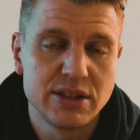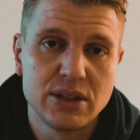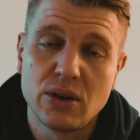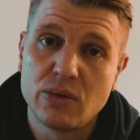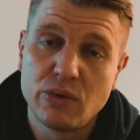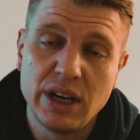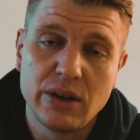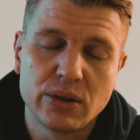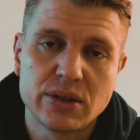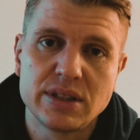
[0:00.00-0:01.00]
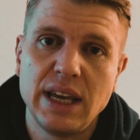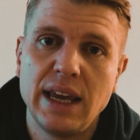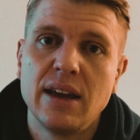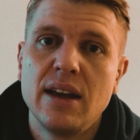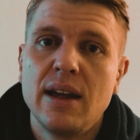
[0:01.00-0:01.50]
So really cool to
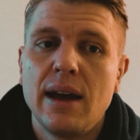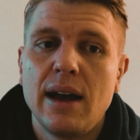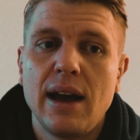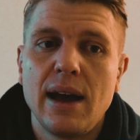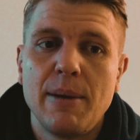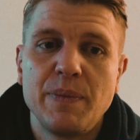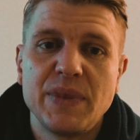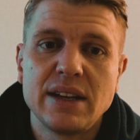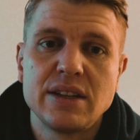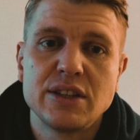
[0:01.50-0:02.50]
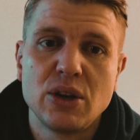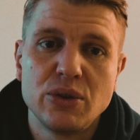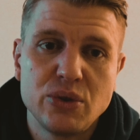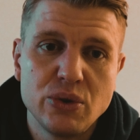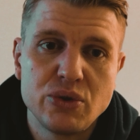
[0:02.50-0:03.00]
see that the
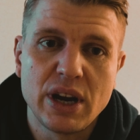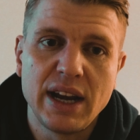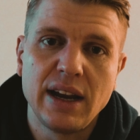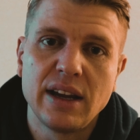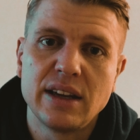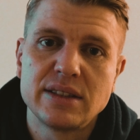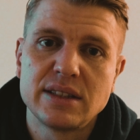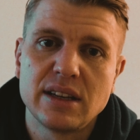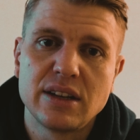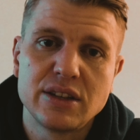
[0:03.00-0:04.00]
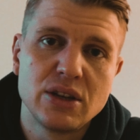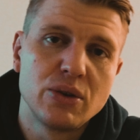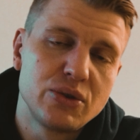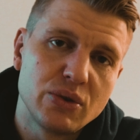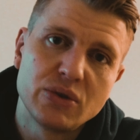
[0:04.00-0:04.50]
zone 2 training is, the
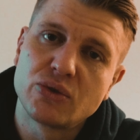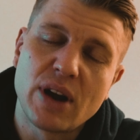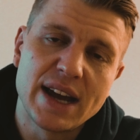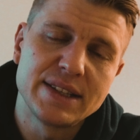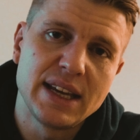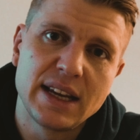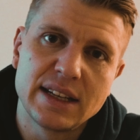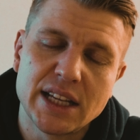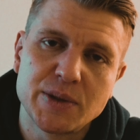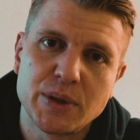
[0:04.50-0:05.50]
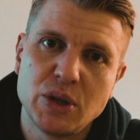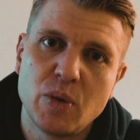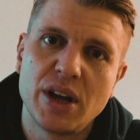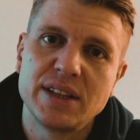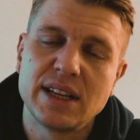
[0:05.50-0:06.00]
zone 2 is rising, and that's what you
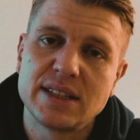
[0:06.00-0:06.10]
want.